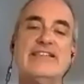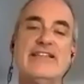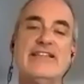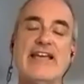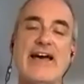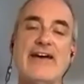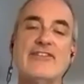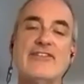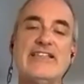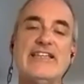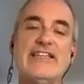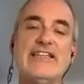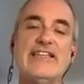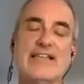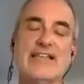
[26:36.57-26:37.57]
they have a
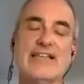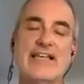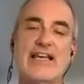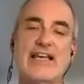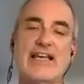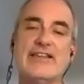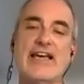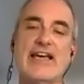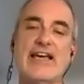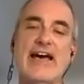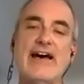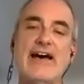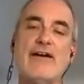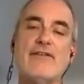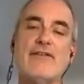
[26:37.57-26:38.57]
dignitas, they
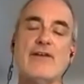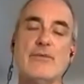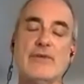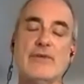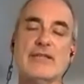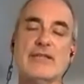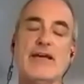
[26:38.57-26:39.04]
have a